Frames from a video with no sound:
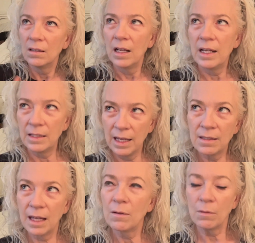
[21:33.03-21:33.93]
it's,
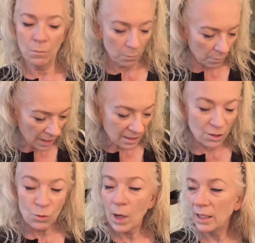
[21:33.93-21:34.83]
it's like, this
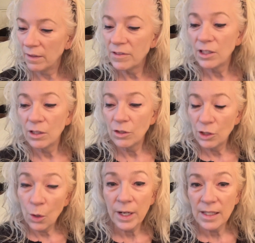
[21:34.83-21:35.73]
is why I love
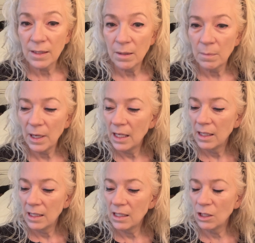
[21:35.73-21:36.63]
stoicism.
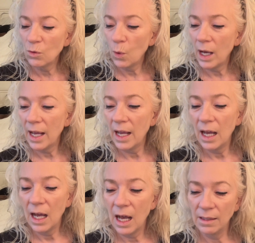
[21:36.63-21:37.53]
This is why
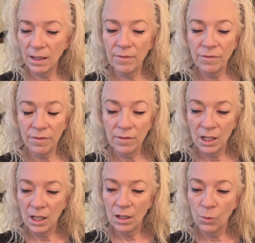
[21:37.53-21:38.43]
I love
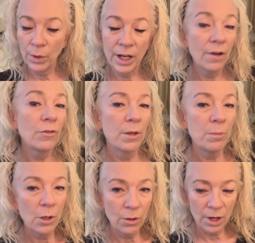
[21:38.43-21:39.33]
recovery
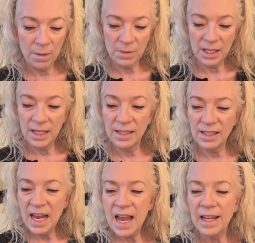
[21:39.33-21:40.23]
programs is
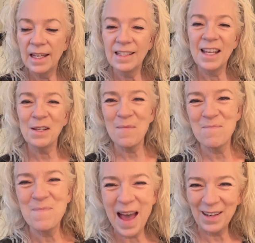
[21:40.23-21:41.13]
it doesn't
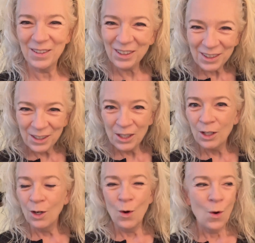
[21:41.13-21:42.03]
matter
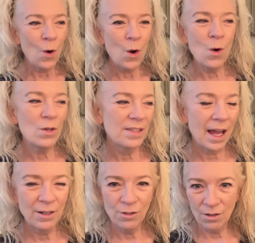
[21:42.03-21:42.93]
whose
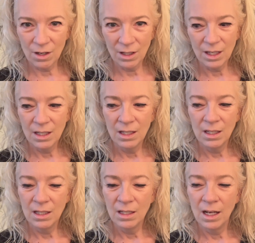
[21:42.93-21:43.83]
side you're on
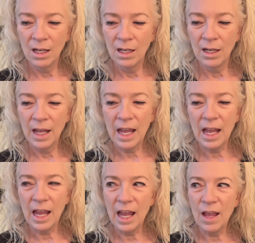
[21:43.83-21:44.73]

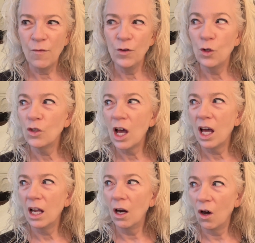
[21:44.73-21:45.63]
if you're
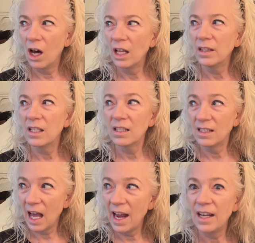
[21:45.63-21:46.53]
not on the
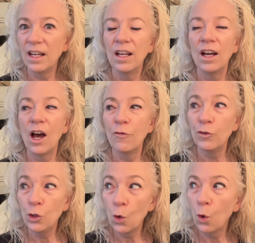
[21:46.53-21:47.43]
side of
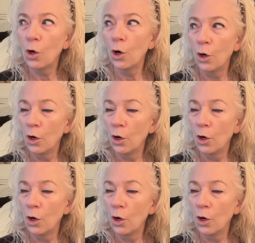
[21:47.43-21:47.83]
your